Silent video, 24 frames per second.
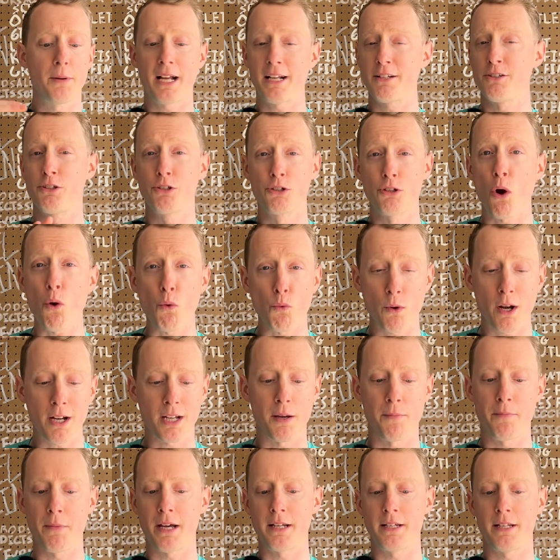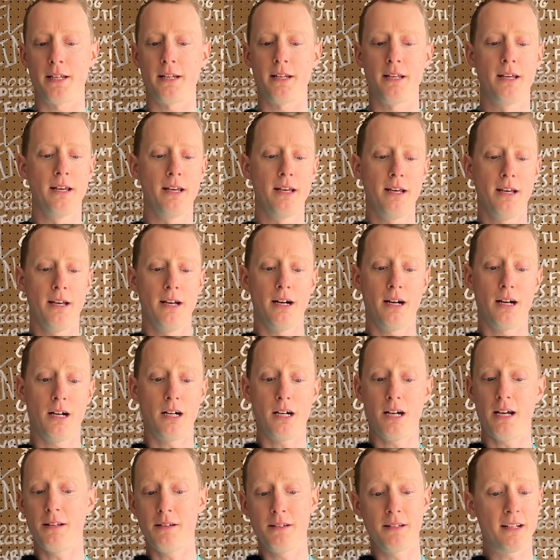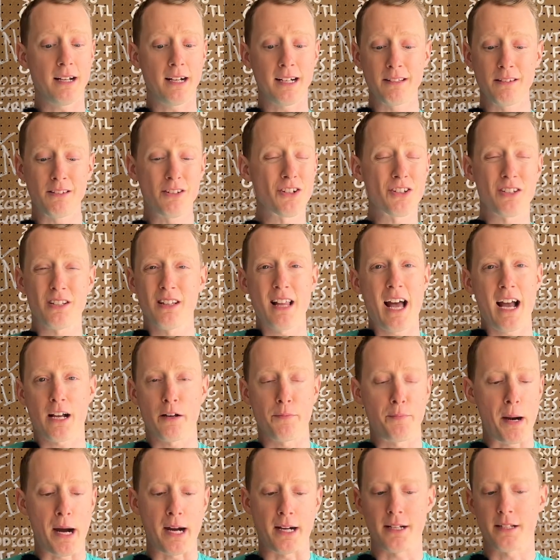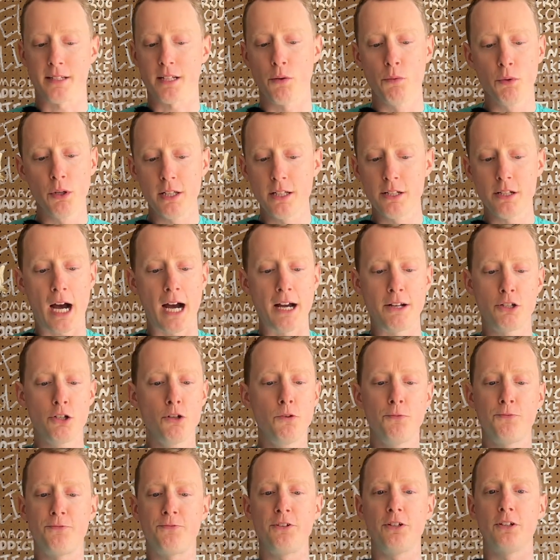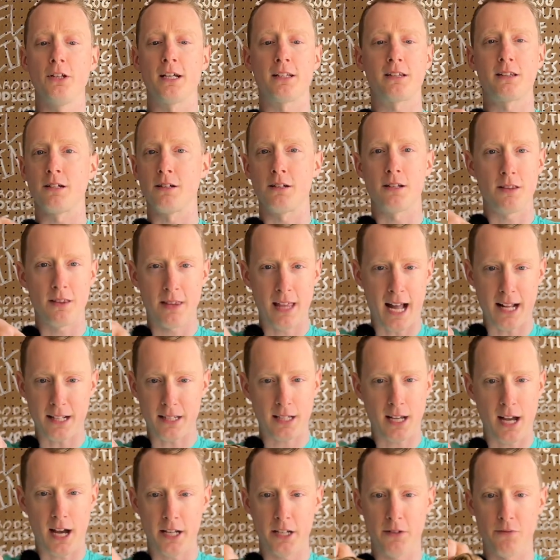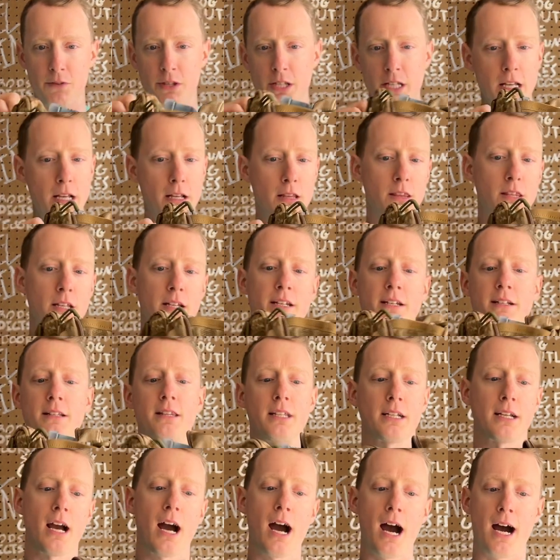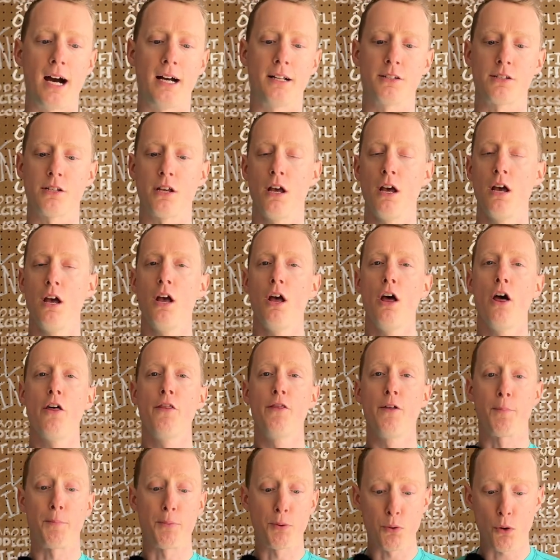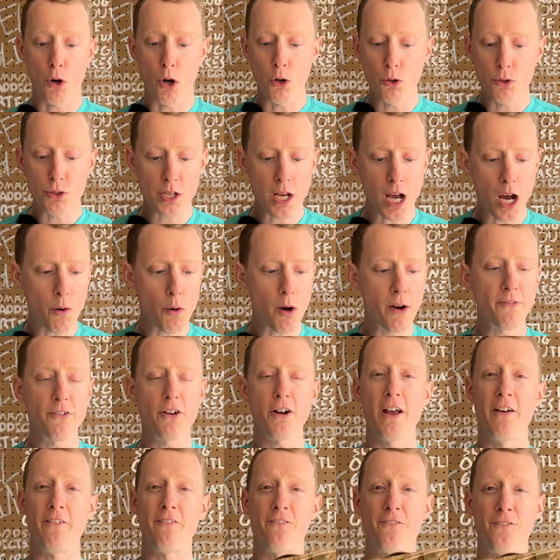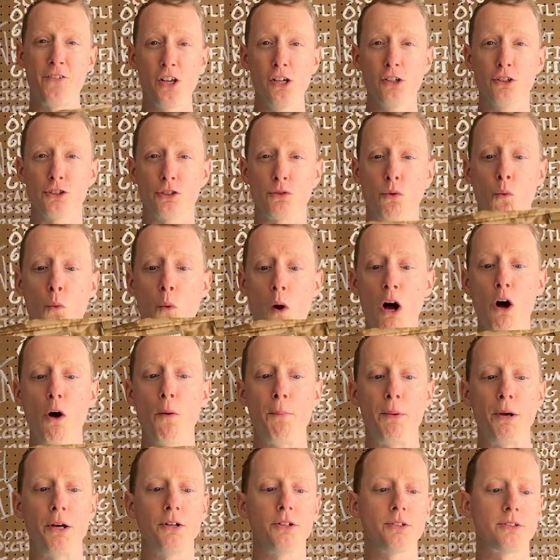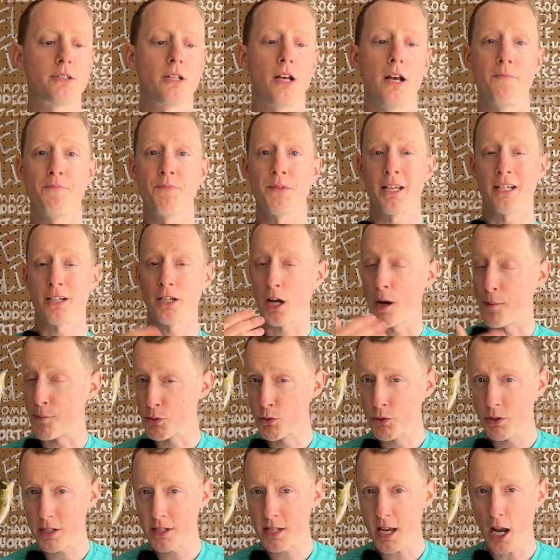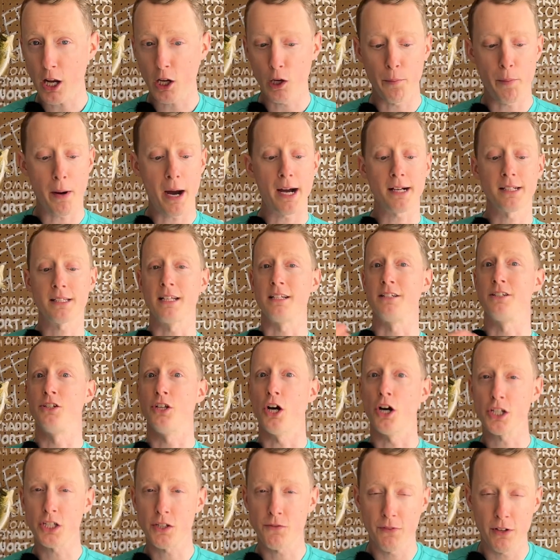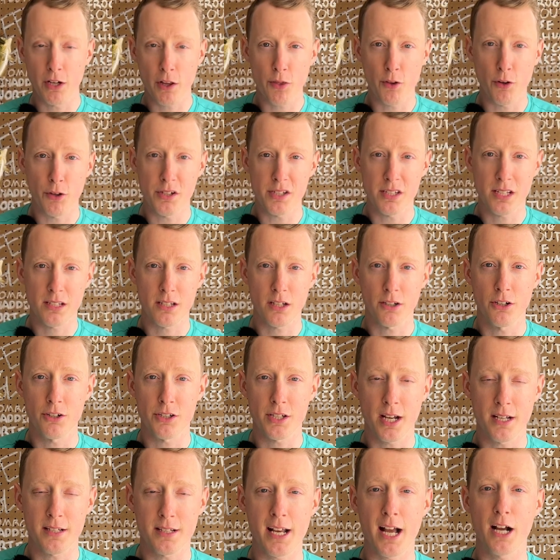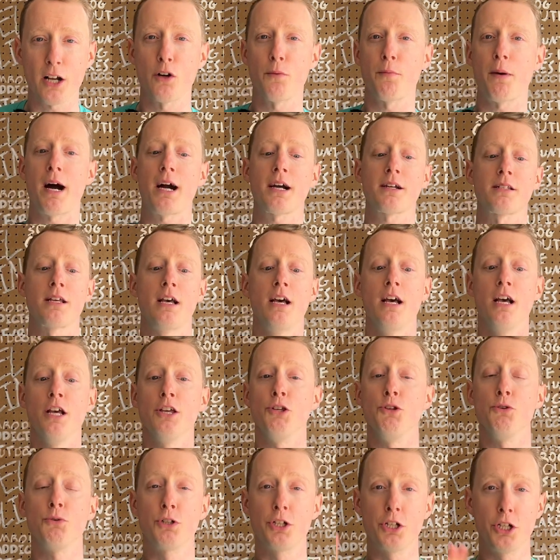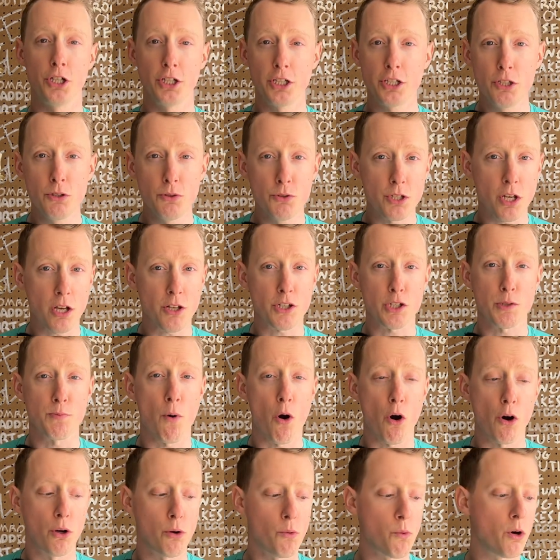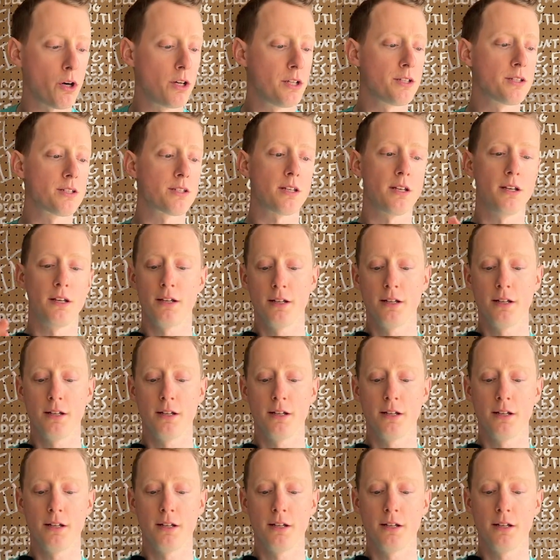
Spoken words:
I don't recommend it. And there's a lack of pockets. I do feel like that's kind of the cons. The pros, however, it feels well built. Comes with a tackle box. It does fit a 3600 size tackle box. You could use smaller ones.